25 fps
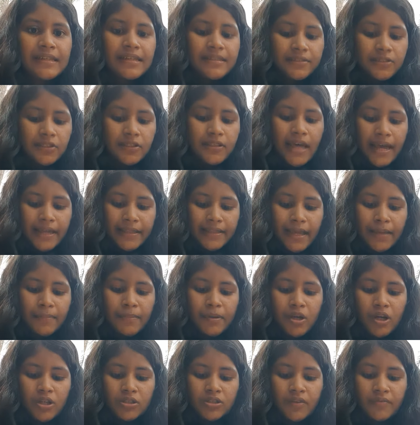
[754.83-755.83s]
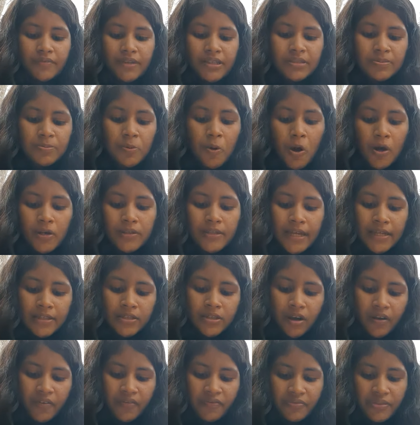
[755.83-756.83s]
So like that because of the
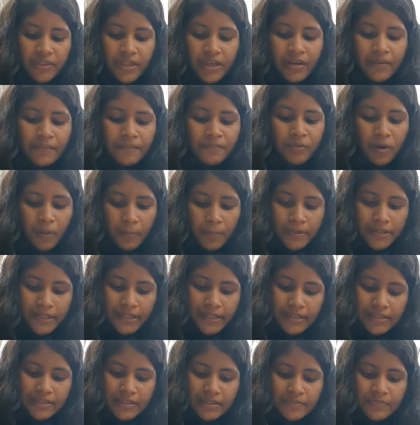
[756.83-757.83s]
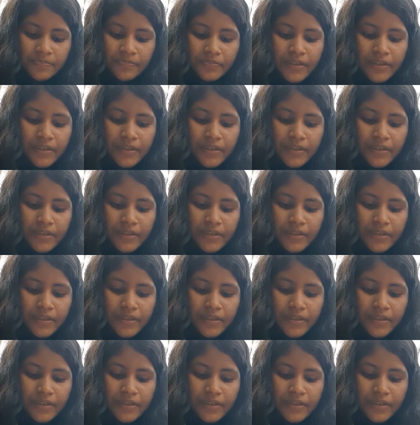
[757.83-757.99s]
spoilage of the properties.